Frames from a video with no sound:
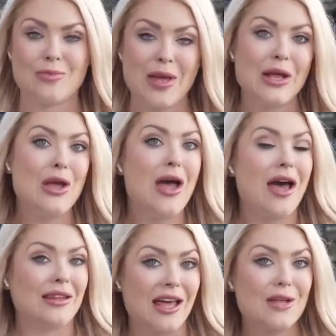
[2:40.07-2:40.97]
But
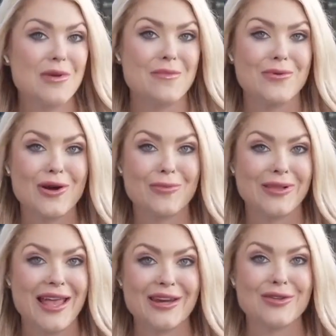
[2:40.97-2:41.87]
a lot of people are
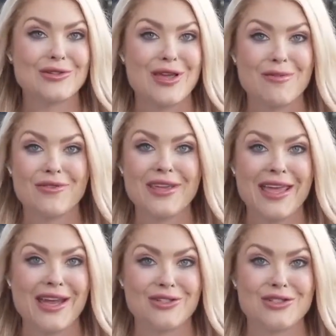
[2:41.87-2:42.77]
planning their summer
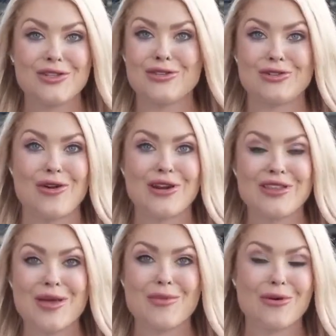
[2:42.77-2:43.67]
vacations and
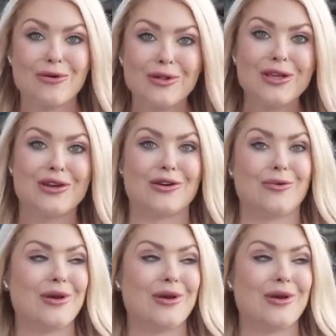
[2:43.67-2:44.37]
starting them earlier.